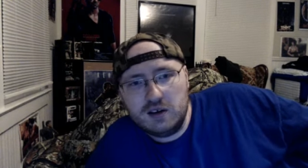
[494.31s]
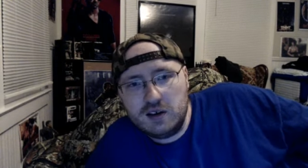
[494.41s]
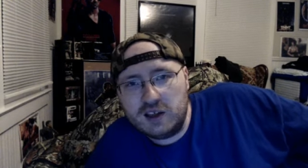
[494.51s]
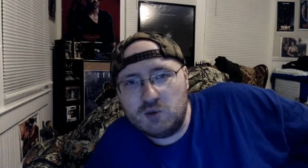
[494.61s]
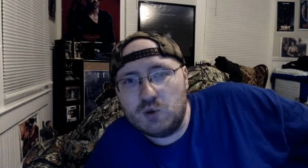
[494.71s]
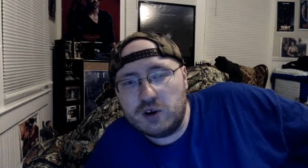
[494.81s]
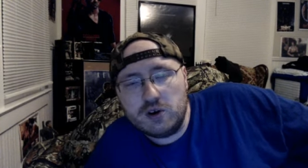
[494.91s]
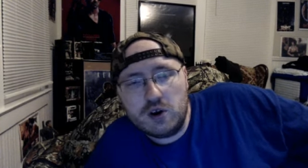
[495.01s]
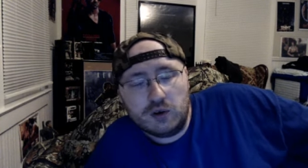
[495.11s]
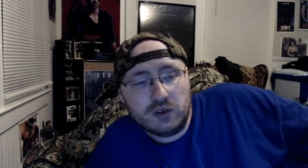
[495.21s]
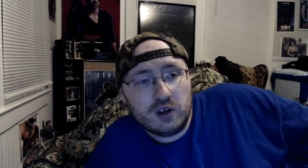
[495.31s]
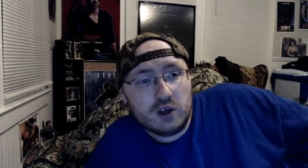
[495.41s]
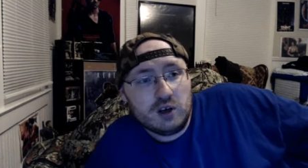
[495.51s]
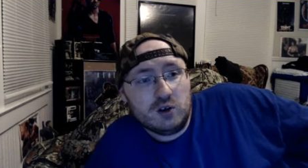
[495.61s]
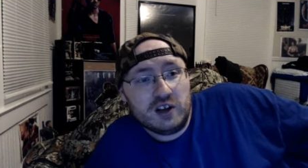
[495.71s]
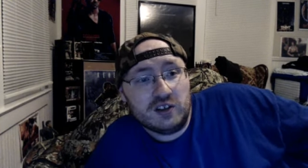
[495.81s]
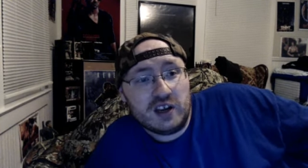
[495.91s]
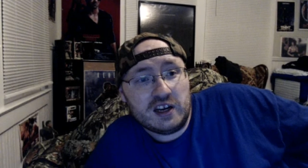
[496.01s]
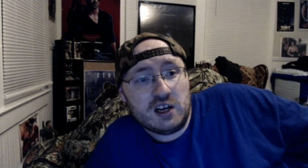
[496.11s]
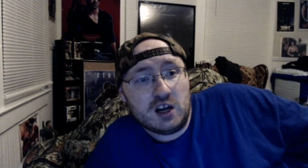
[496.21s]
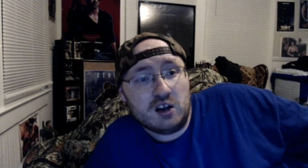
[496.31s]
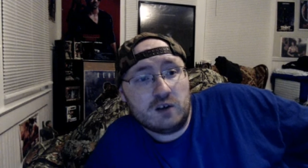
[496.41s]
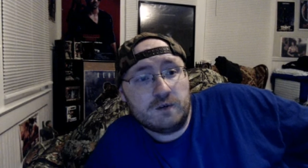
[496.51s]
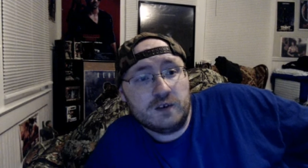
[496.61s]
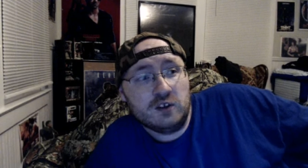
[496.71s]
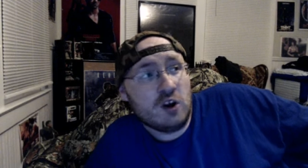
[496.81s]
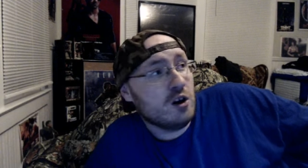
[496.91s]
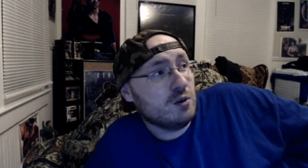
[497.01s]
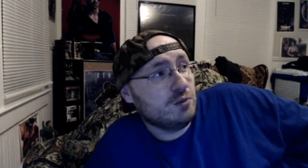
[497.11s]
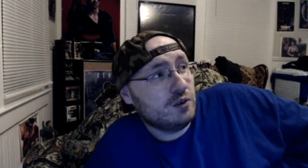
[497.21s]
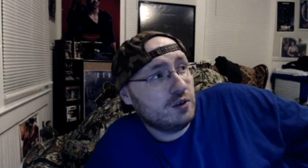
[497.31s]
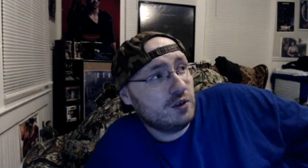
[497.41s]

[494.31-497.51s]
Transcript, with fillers: And then Rutger goes, because I cut off his arms